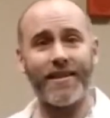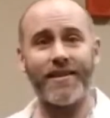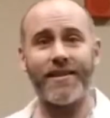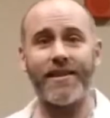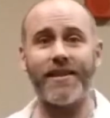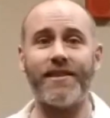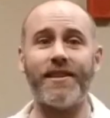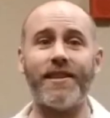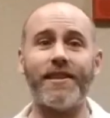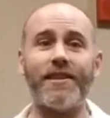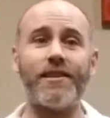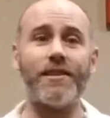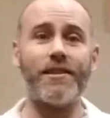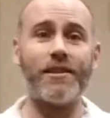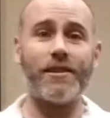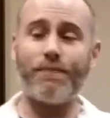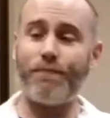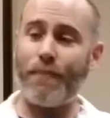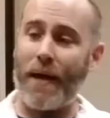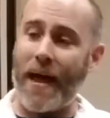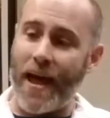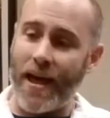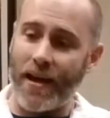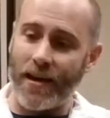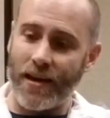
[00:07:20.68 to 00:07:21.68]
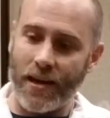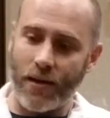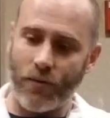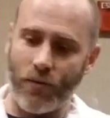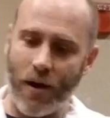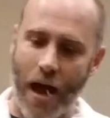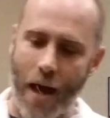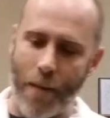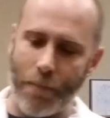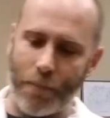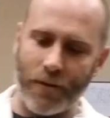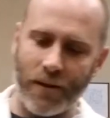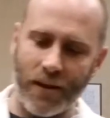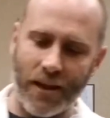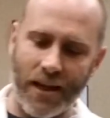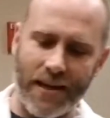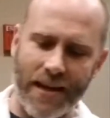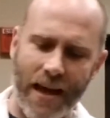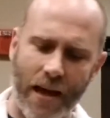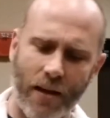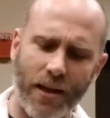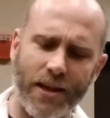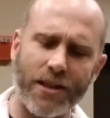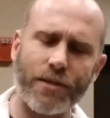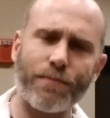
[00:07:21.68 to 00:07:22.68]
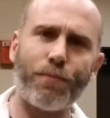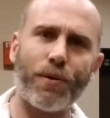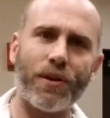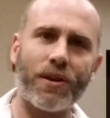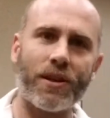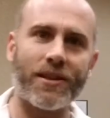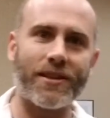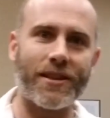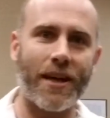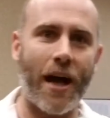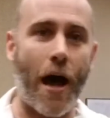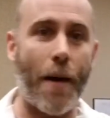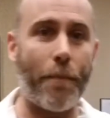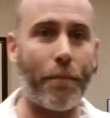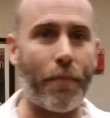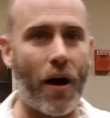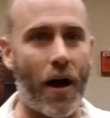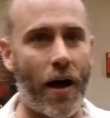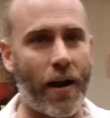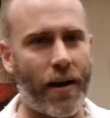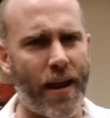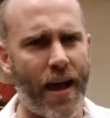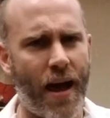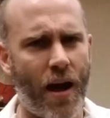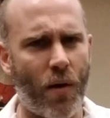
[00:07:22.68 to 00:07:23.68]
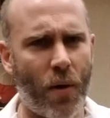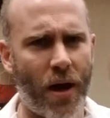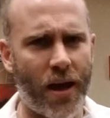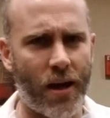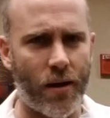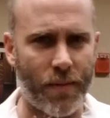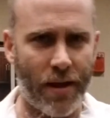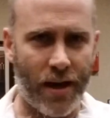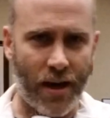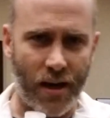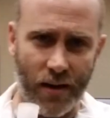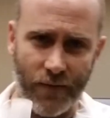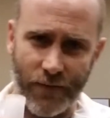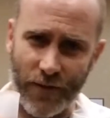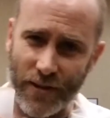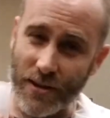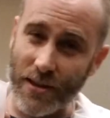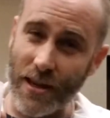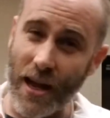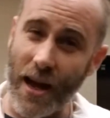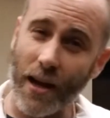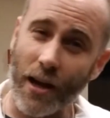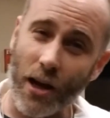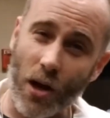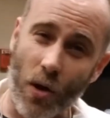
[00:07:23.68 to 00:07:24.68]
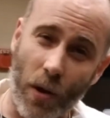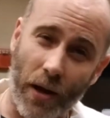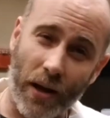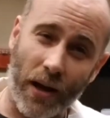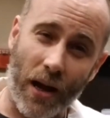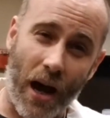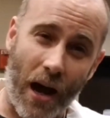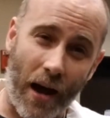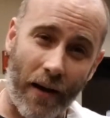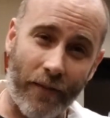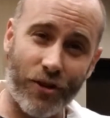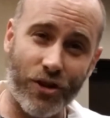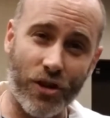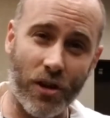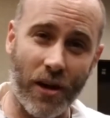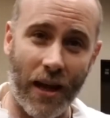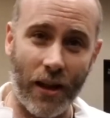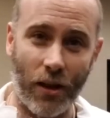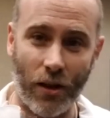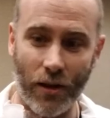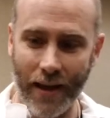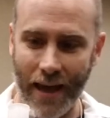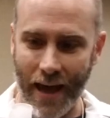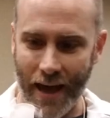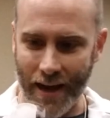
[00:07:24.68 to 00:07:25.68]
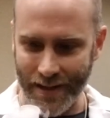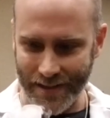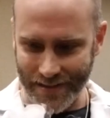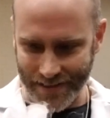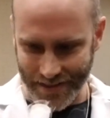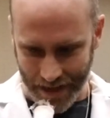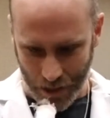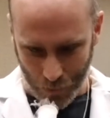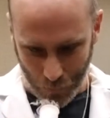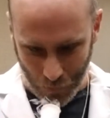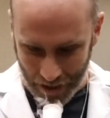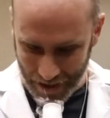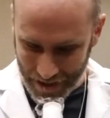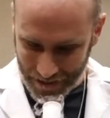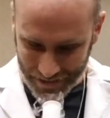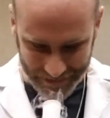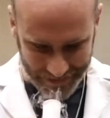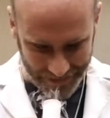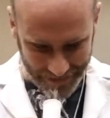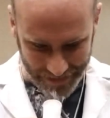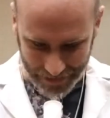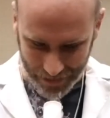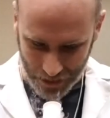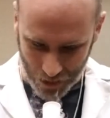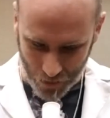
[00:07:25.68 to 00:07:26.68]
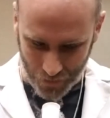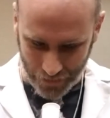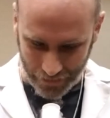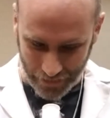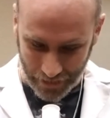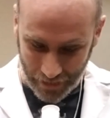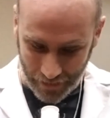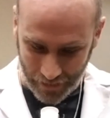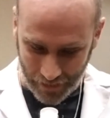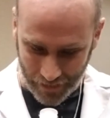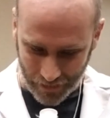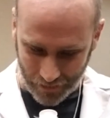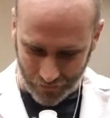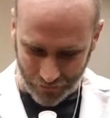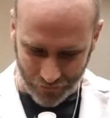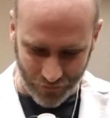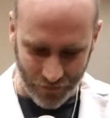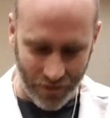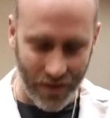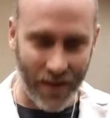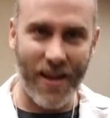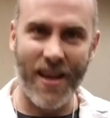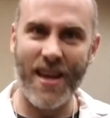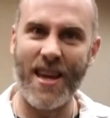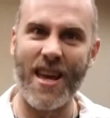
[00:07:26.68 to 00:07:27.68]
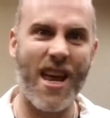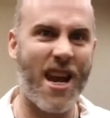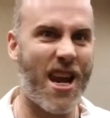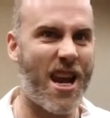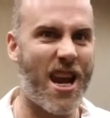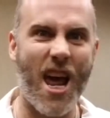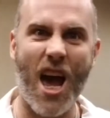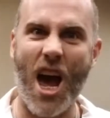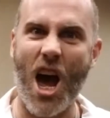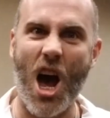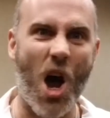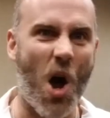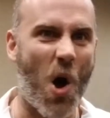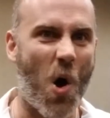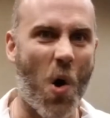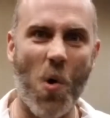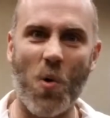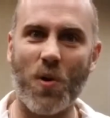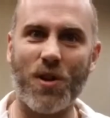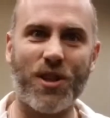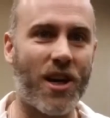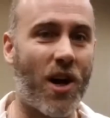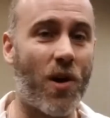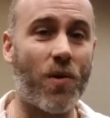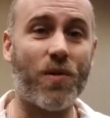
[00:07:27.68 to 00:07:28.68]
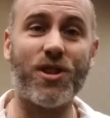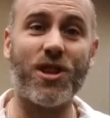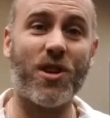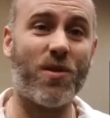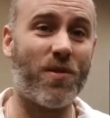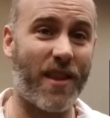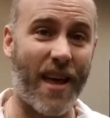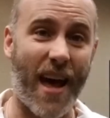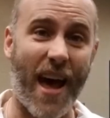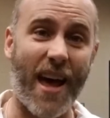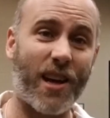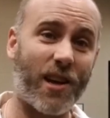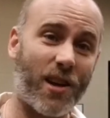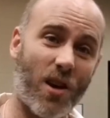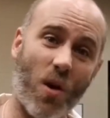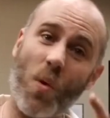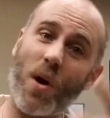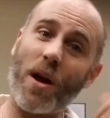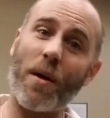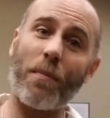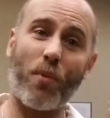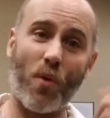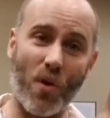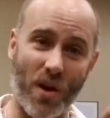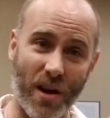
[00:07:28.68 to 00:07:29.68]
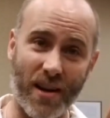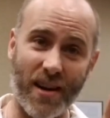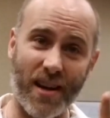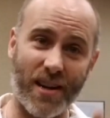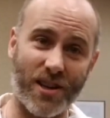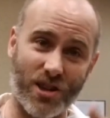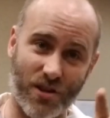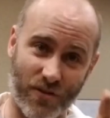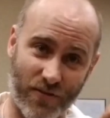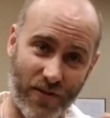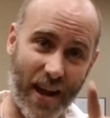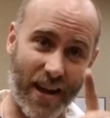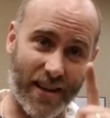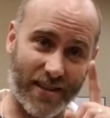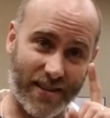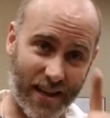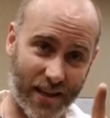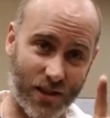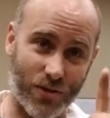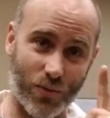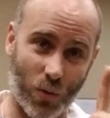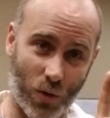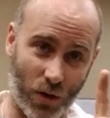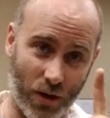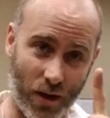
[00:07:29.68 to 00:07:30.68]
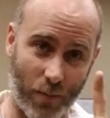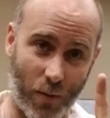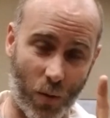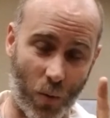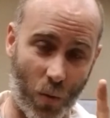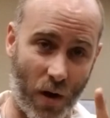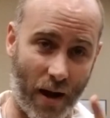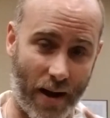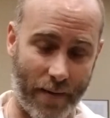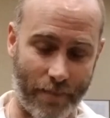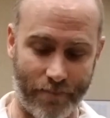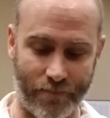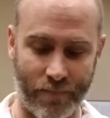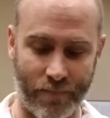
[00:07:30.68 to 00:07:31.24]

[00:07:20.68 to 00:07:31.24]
it's expanding rapidly. Now let's put the top on. Now wait a minute, if it's not going off, should I look at it and say, why isn't it going off? Don't do that. You don't want to point it at your face. That's rule number 1.